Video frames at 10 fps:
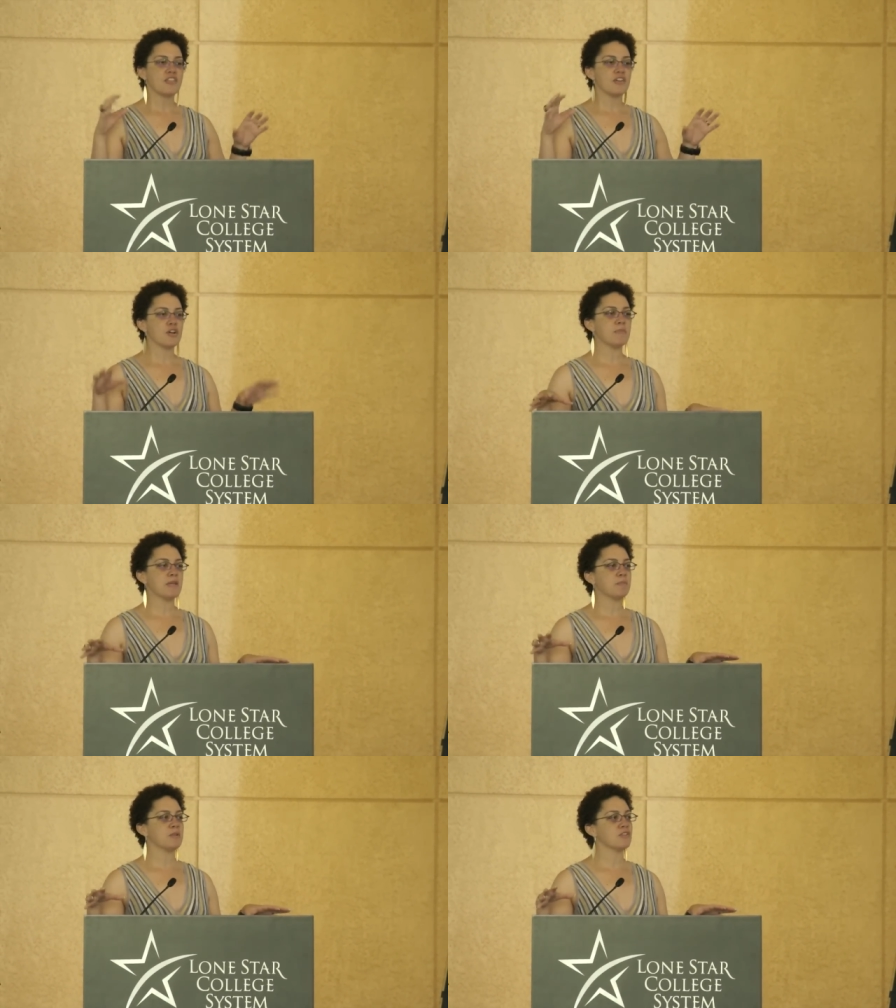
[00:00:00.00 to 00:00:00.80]
there are
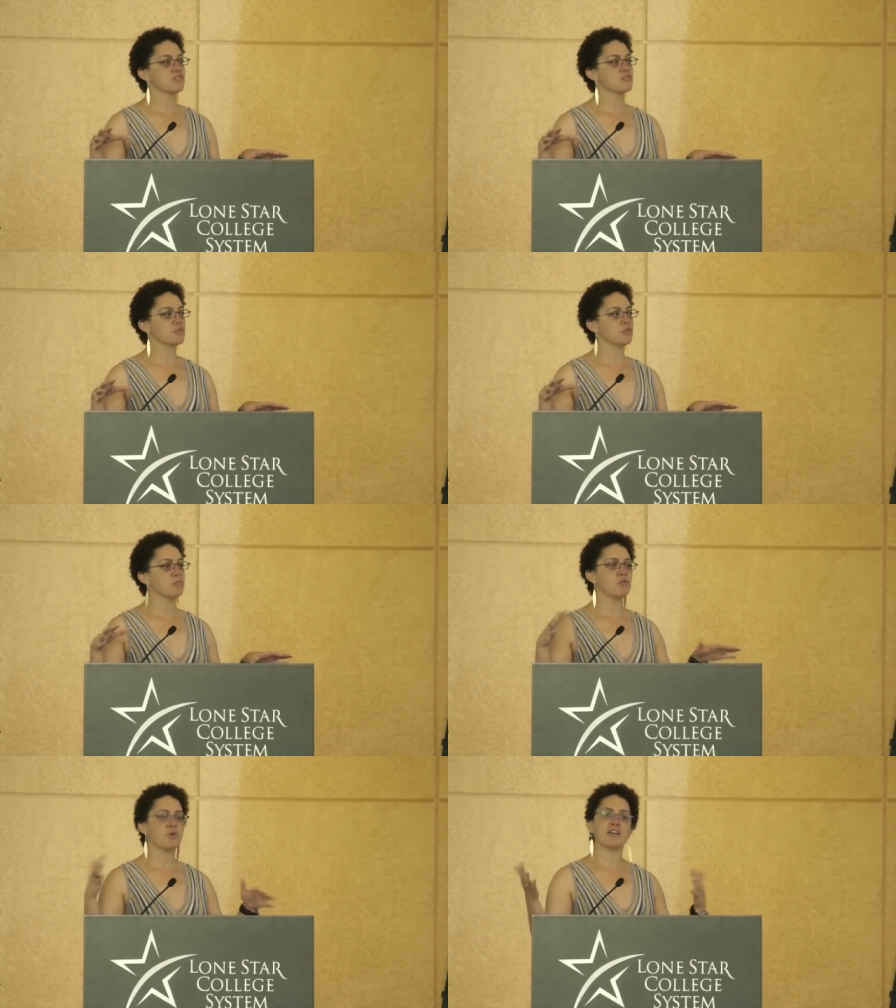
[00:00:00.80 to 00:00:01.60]
people in this
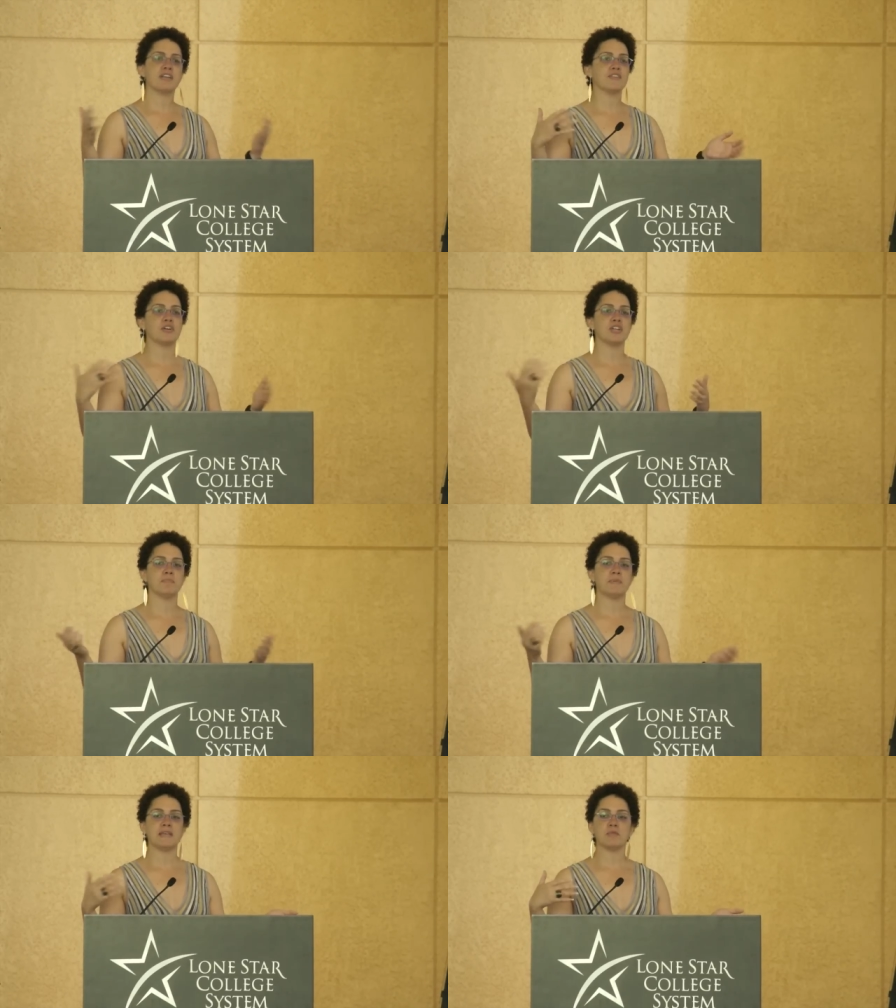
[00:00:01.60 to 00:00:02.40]
room who aren't even going to
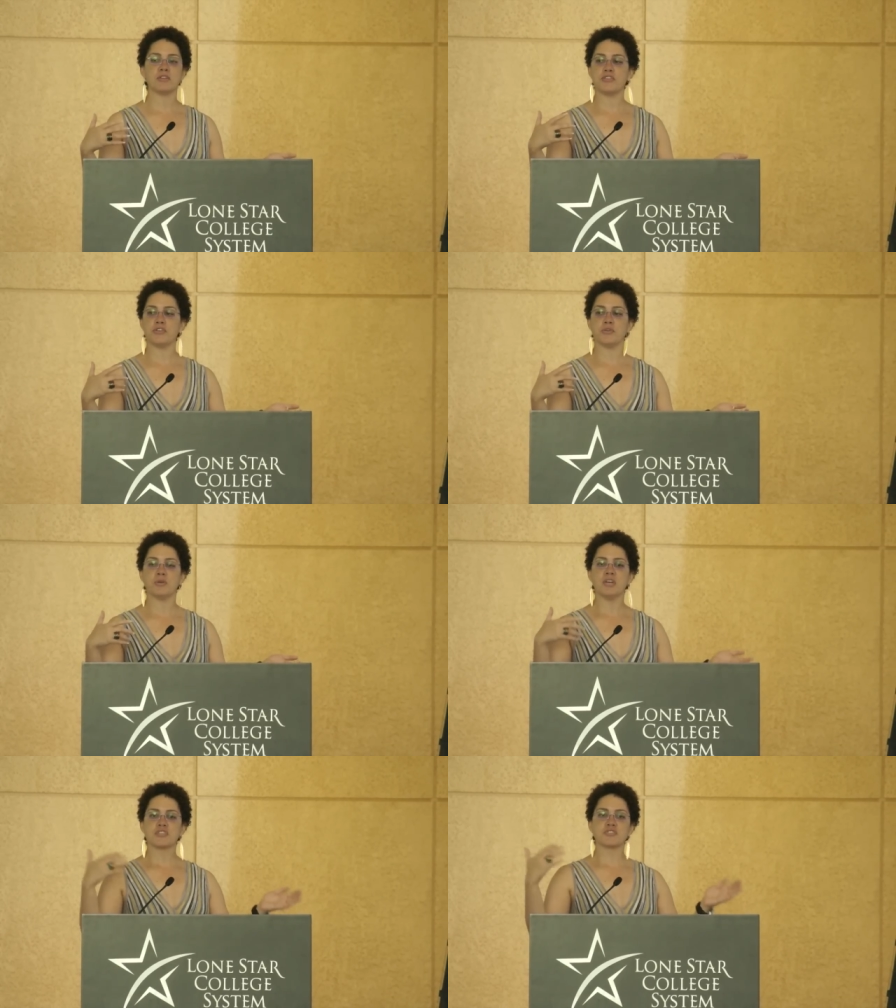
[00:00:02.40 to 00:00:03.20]
be with
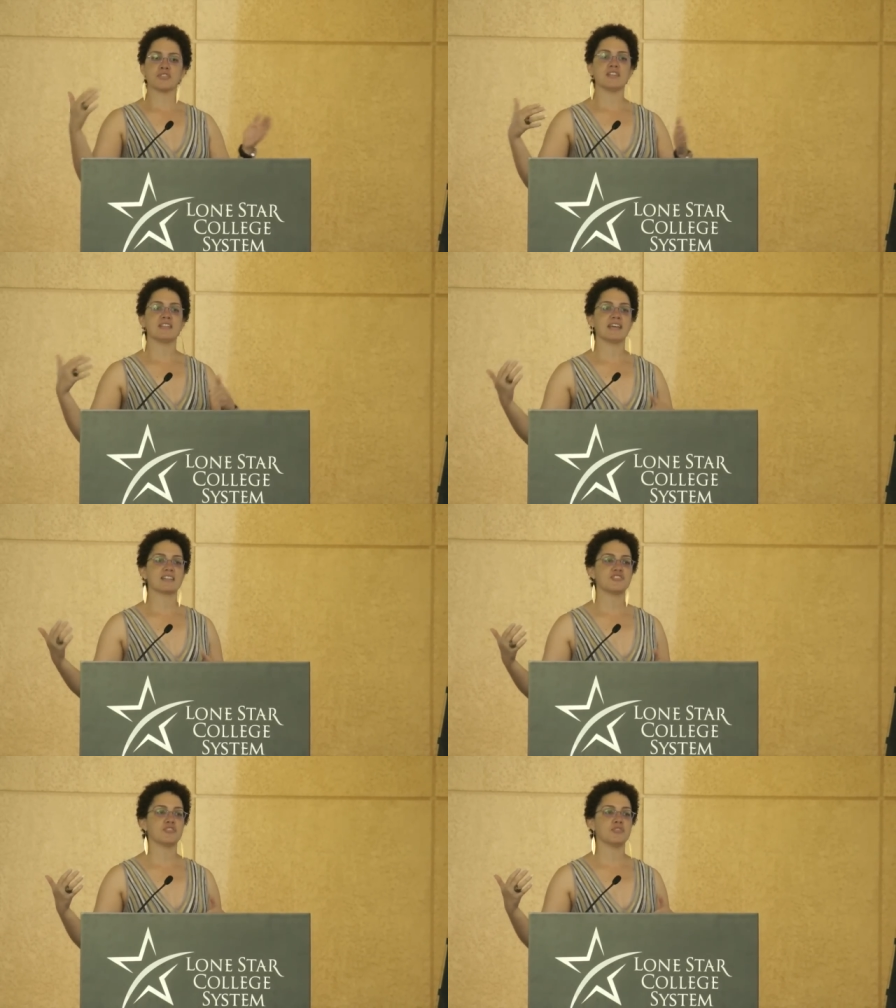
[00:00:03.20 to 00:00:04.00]
you sort of in the
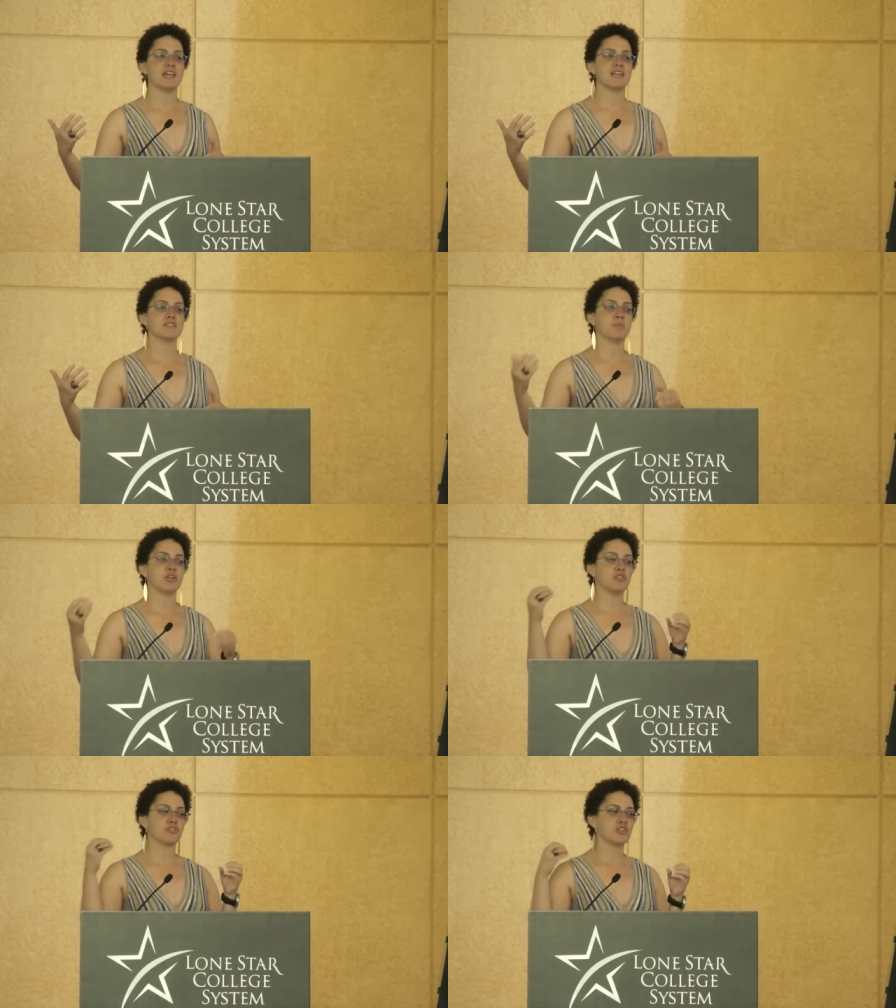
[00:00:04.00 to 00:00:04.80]
next 2 days,
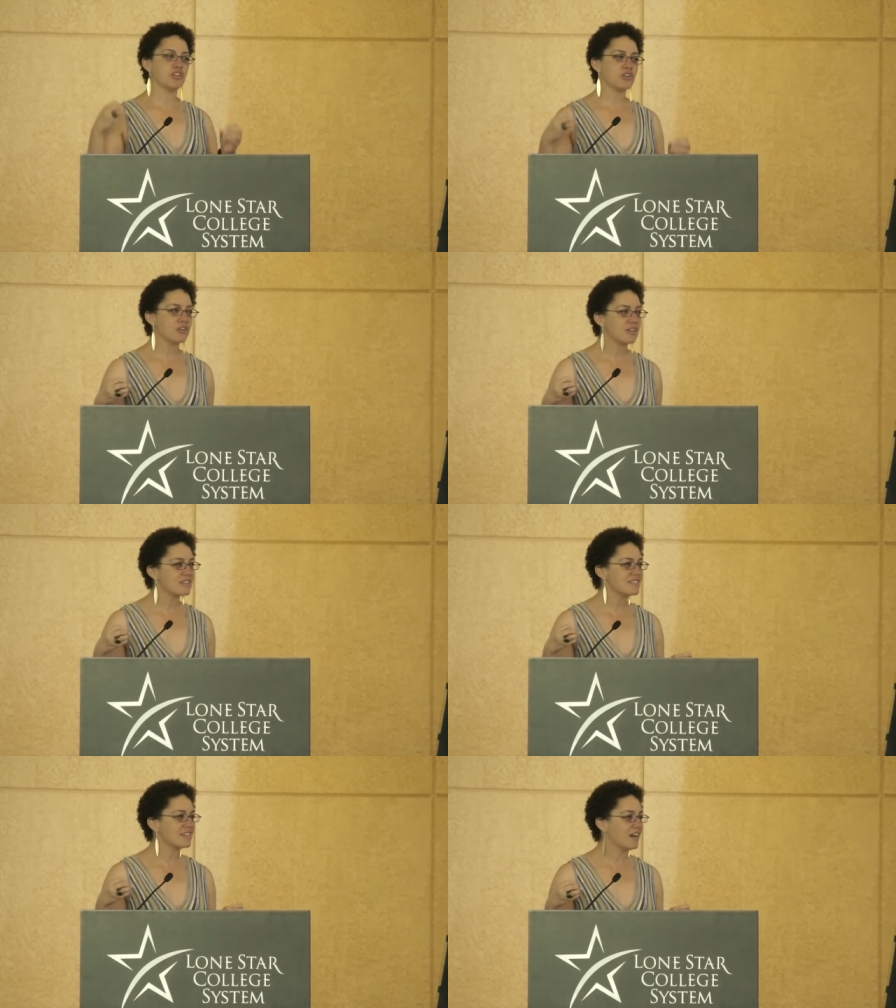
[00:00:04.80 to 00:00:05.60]
but you're
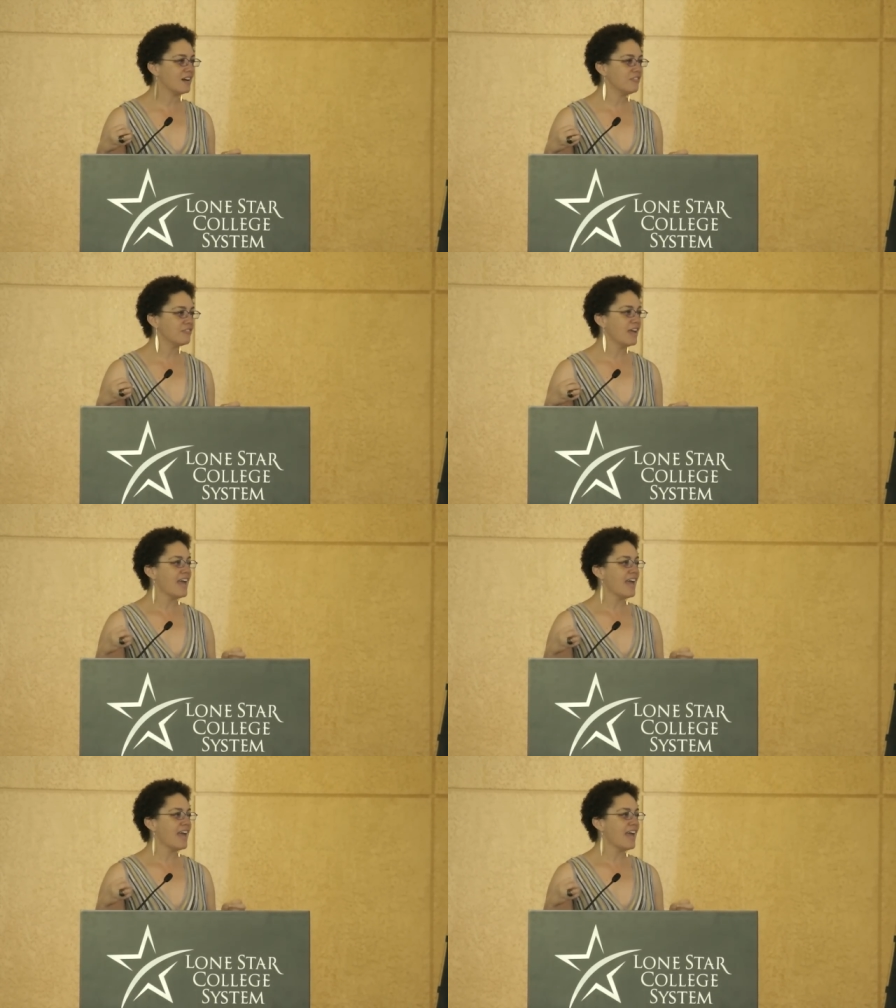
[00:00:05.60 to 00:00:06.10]
curious enough